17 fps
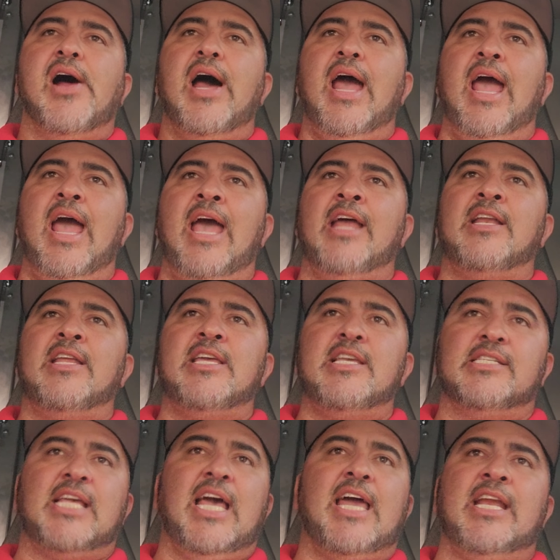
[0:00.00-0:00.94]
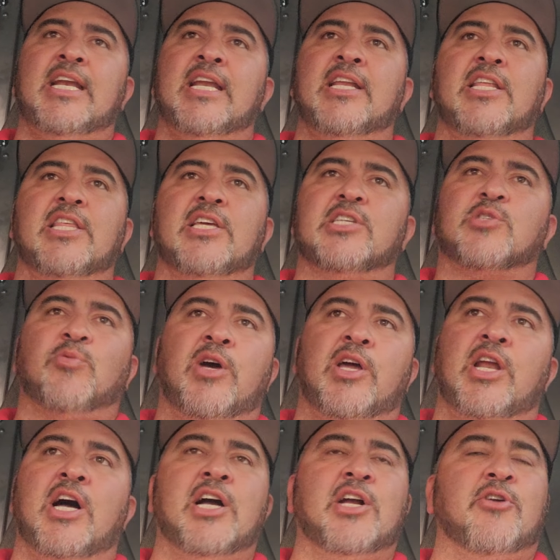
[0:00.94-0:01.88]
And he's heading into this
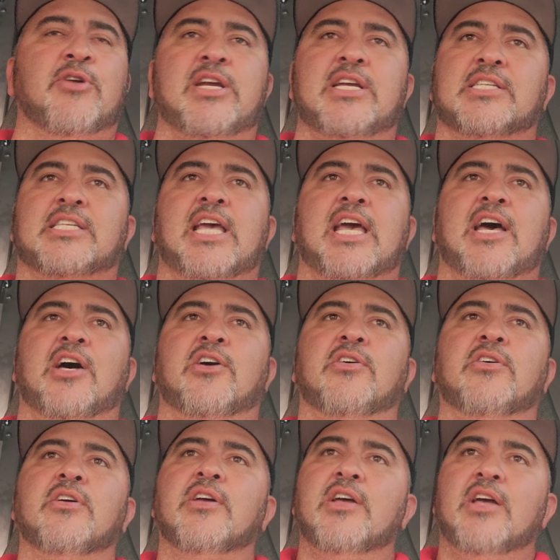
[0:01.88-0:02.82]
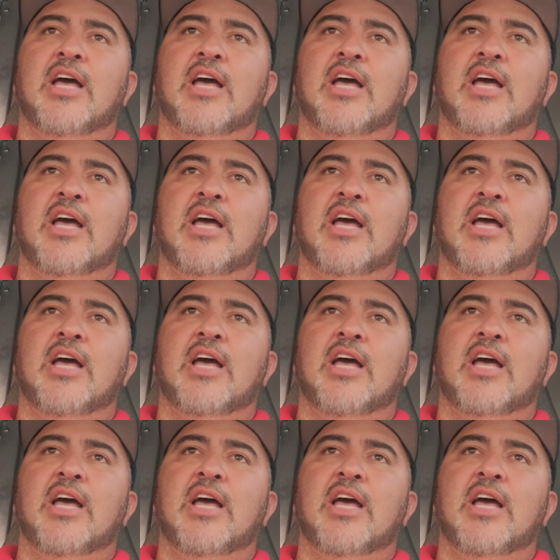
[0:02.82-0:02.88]
one hungry as hell.